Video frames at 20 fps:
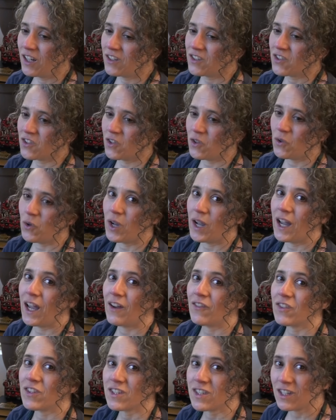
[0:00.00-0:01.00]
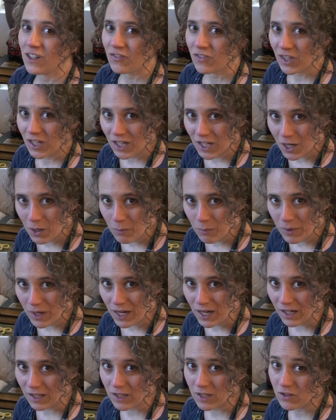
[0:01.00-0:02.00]
So I have to see if they come
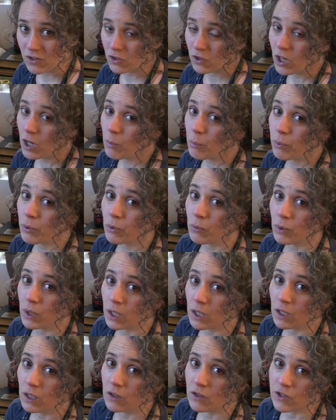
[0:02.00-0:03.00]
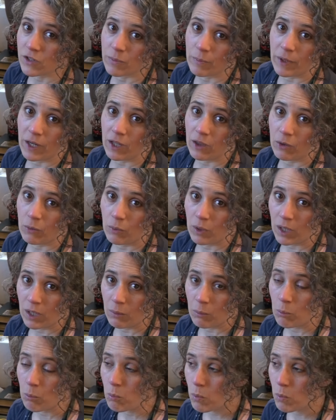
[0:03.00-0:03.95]
back. These are all perennials, by the way.